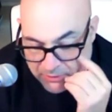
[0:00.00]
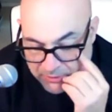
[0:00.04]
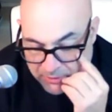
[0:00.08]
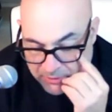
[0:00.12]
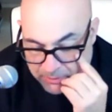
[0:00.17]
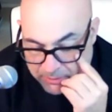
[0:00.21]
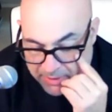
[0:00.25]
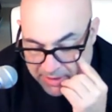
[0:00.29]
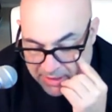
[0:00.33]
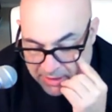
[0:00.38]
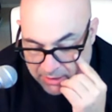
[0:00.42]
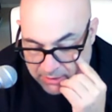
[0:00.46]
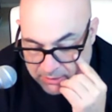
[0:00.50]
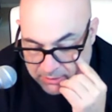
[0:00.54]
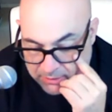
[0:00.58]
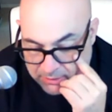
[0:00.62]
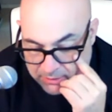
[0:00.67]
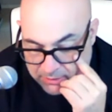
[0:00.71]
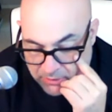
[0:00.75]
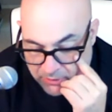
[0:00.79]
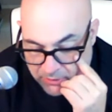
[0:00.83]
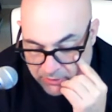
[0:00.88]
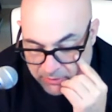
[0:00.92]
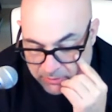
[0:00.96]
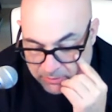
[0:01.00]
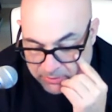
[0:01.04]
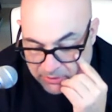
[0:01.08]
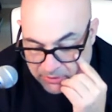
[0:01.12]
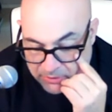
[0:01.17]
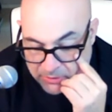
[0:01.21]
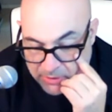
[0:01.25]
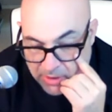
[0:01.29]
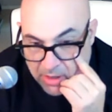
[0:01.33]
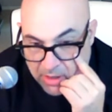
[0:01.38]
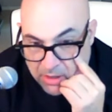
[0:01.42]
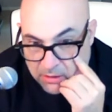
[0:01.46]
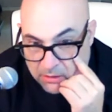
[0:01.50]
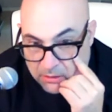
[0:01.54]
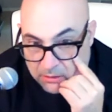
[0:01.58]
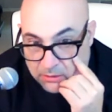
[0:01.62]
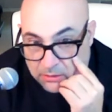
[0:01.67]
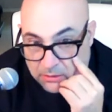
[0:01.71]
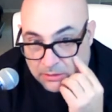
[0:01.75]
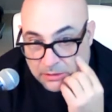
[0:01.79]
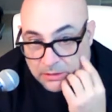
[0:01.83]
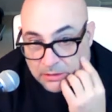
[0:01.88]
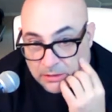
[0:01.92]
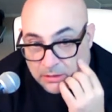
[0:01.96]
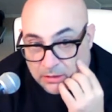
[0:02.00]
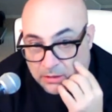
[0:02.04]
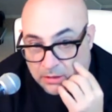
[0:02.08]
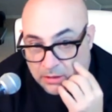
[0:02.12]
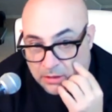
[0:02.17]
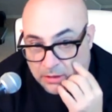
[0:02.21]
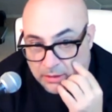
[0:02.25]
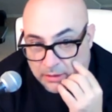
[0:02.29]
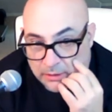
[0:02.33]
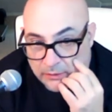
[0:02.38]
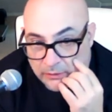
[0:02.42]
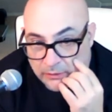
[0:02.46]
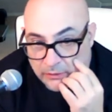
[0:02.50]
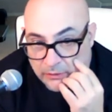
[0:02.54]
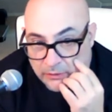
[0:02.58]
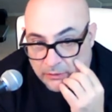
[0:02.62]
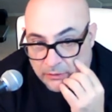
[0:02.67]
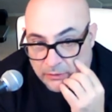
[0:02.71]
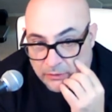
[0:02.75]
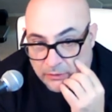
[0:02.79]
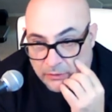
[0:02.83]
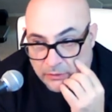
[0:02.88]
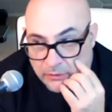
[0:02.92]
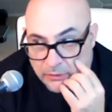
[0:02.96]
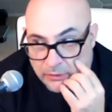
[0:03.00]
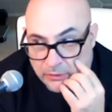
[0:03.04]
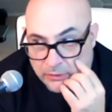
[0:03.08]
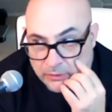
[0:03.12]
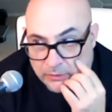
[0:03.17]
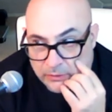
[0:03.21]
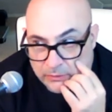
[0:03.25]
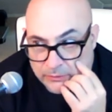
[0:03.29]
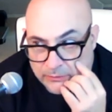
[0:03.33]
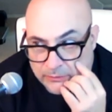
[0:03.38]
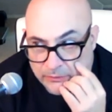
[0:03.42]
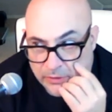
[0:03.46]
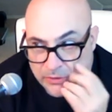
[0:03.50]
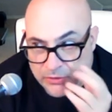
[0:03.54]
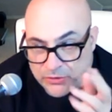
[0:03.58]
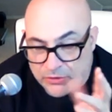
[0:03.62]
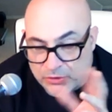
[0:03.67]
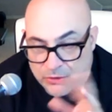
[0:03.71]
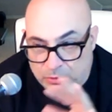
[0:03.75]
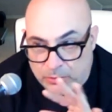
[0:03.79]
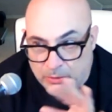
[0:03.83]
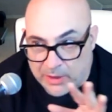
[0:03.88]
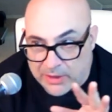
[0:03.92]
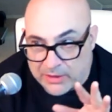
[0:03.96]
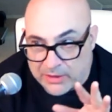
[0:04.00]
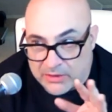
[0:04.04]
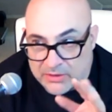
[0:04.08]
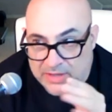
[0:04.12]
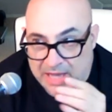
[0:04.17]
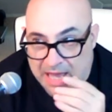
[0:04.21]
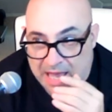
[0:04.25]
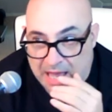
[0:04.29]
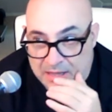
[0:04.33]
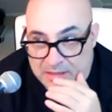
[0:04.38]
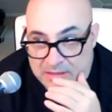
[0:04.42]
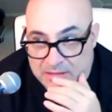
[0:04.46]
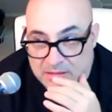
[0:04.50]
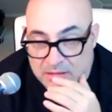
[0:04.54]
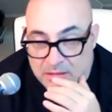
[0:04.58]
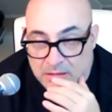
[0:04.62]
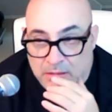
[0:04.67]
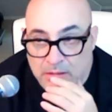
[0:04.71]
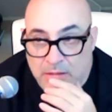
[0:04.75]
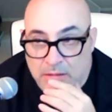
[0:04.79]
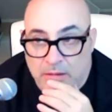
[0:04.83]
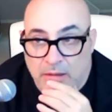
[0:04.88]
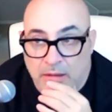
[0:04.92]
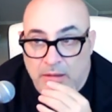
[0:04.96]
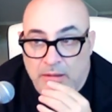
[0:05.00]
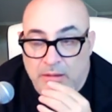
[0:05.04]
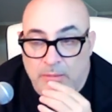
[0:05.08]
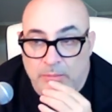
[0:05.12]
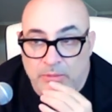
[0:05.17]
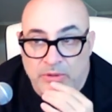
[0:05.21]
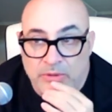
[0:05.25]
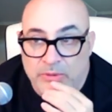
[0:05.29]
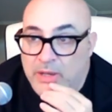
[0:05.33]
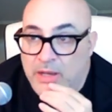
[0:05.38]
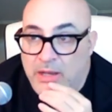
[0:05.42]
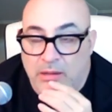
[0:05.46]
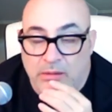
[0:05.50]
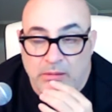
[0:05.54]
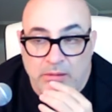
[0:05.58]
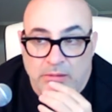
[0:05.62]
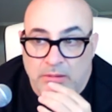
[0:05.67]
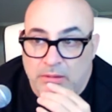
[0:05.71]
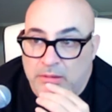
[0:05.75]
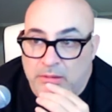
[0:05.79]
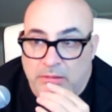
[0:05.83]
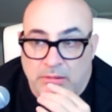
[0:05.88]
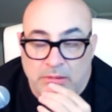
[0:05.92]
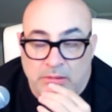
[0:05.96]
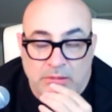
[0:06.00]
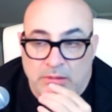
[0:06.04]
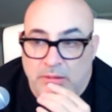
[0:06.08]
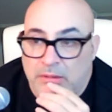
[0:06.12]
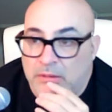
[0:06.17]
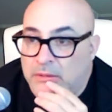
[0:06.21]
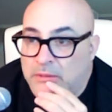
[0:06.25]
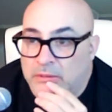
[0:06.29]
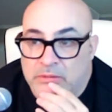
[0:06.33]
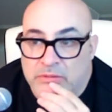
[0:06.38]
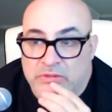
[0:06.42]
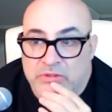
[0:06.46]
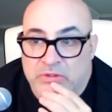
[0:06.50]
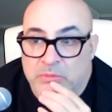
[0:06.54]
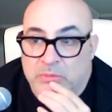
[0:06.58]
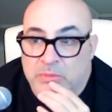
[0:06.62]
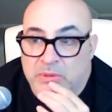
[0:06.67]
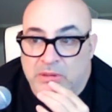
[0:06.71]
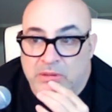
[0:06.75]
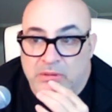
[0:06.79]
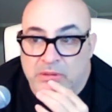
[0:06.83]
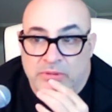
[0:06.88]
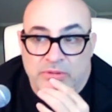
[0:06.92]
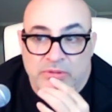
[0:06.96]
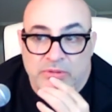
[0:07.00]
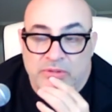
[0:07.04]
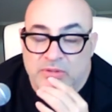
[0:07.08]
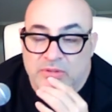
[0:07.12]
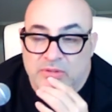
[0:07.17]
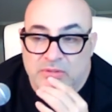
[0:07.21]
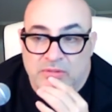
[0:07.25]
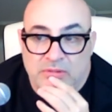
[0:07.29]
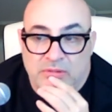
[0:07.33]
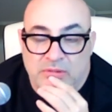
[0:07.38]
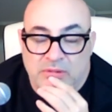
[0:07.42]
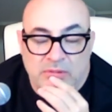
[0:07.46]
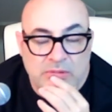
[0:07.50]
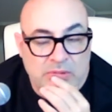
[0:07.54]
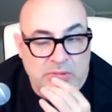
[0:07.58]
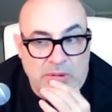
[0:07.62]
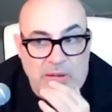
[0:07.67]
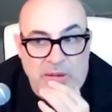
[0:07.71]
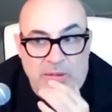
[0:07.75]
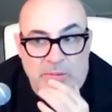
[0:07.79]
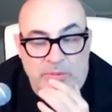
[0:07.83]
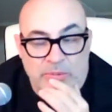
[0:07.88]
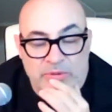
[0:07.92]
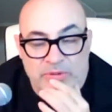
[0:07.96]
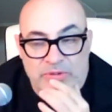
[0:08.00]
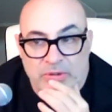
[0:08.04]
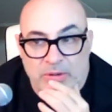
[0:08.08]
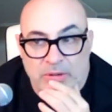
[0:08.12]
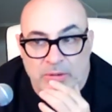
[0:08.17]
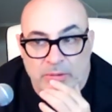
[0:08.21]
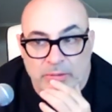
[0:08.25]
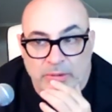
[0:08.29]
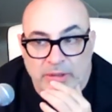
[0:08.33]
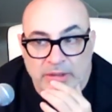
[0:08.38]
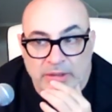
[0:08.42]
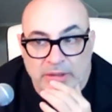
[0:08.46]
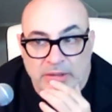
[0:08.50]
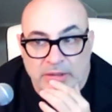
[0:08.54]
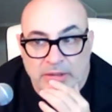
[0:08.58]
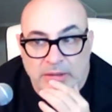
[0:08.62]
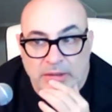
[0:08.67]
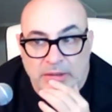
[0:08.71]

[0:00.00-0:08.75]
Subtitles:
band called the Blue Nile, and their first two records, Hats and the Blue Nile, to me are just incredible songwriting.